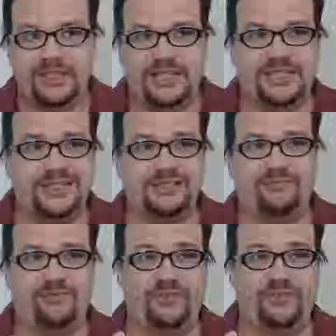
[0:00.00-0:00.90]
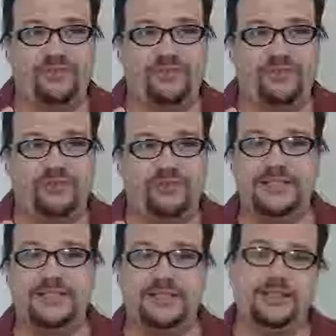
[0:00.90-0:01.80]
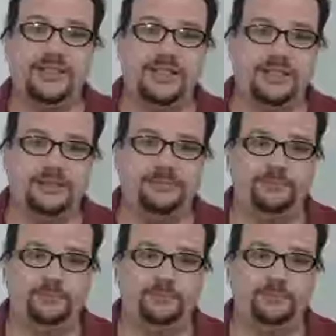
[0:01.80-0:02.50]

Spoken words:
is for someone to at least listen.